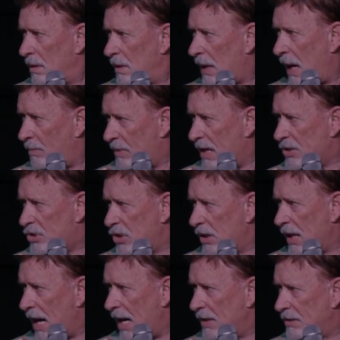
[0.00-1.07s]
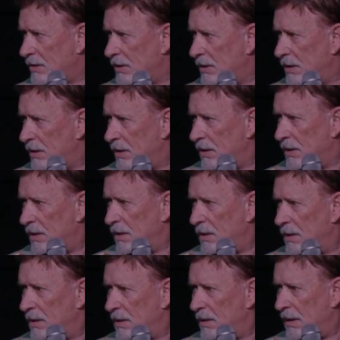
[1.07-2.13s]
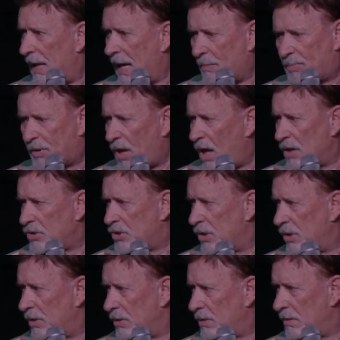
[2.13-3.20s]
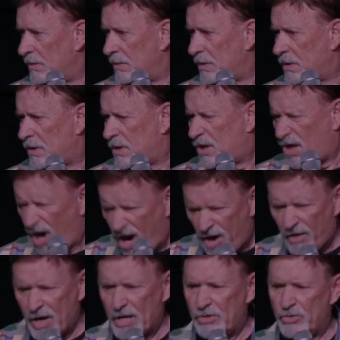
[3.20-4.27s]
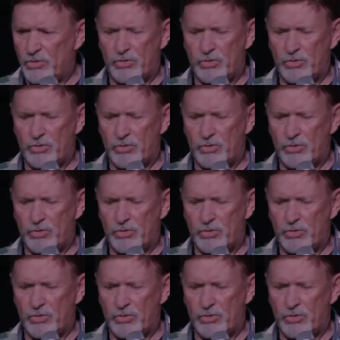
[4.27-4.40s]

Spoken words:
God bless you guys. I applaud you. Courage.